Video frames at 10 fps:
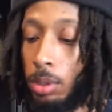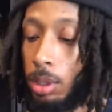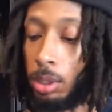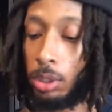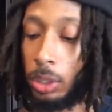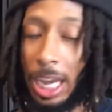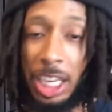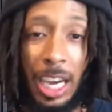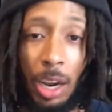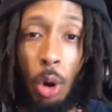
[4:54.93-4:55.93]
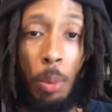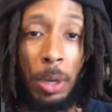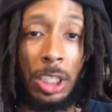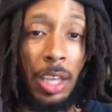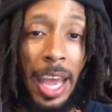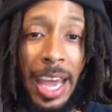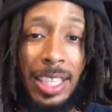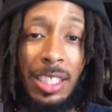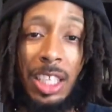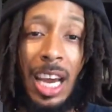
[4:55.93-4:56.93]
so now you got a whole bunch of
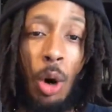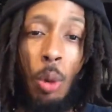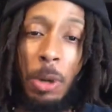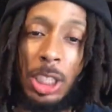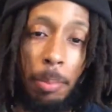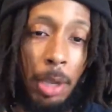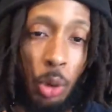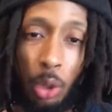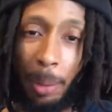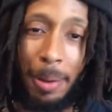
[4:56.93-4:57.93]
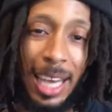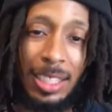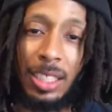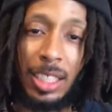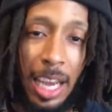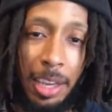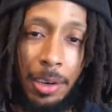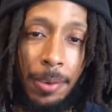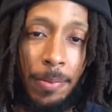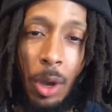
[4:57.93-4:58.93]
acids, you got a whole bunch of mineral deposits inside here,
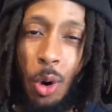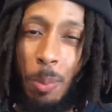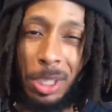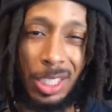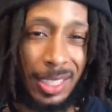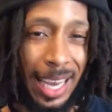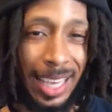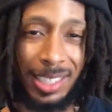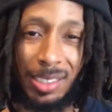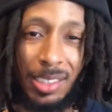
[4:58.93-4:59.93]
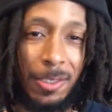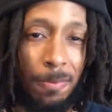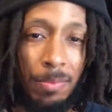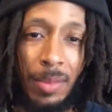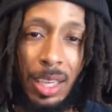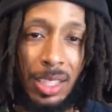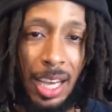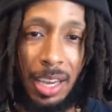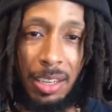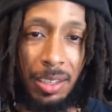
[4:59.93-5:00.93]
a whole bunch of toxins.
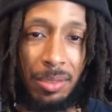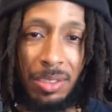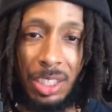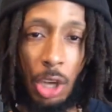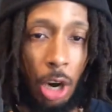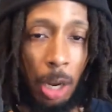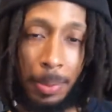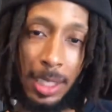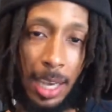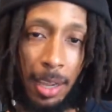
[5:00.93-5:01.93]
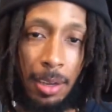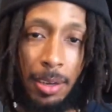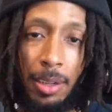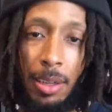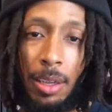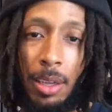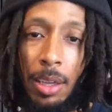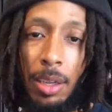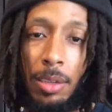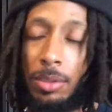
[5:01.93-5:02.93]
inside here, just caught up inside.
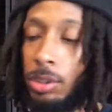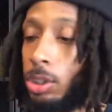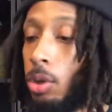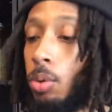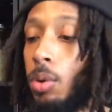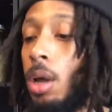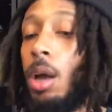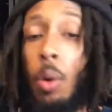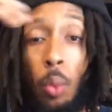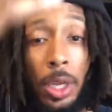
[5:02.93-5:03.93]
So what